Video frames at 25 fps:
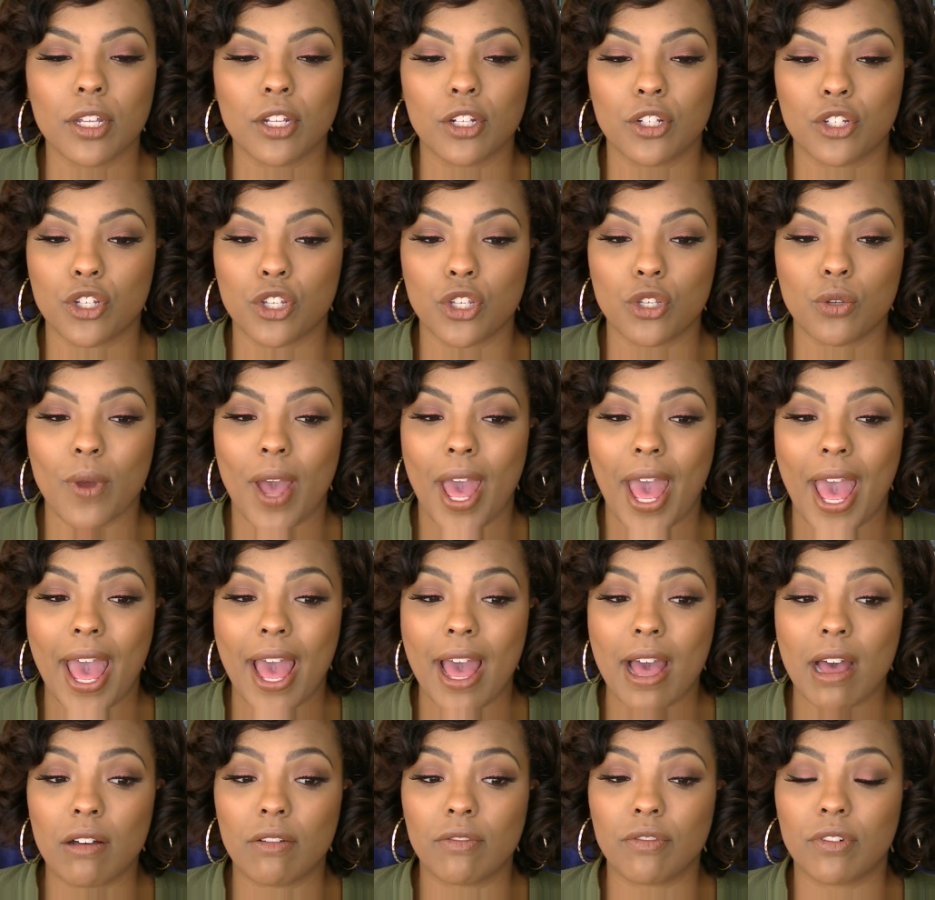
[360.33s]
Do you
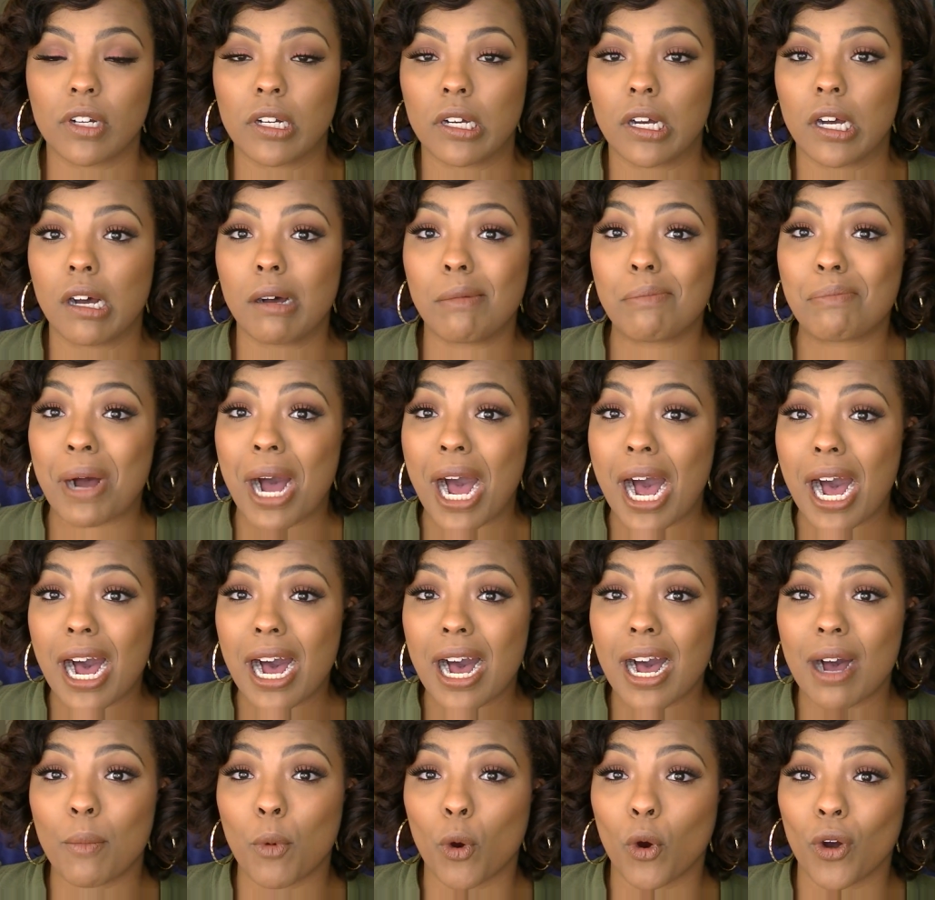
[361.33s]
have a
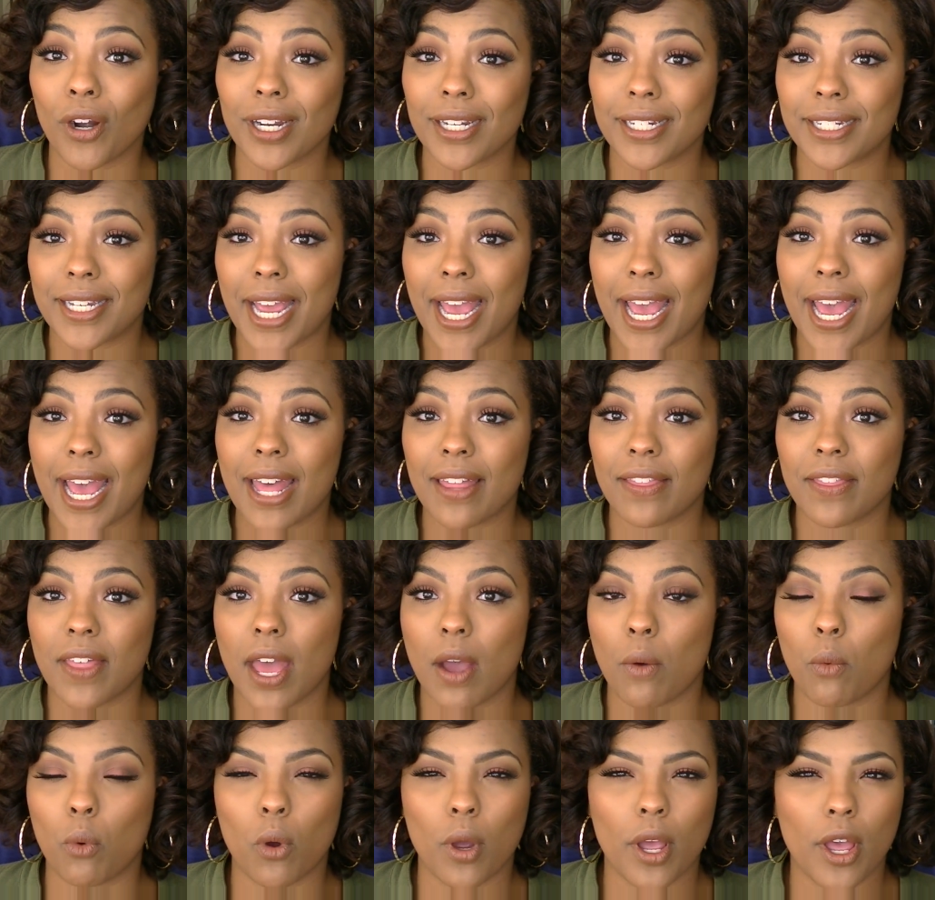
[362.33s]
mom or a dad
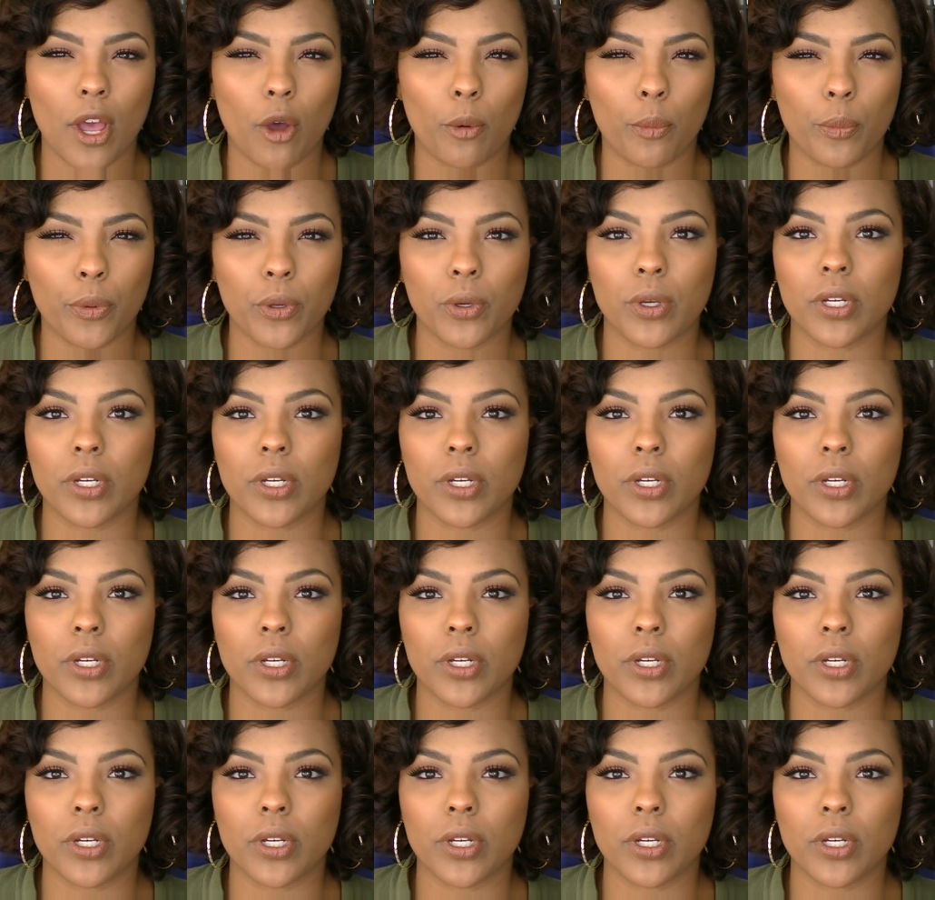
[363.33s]
that will help you?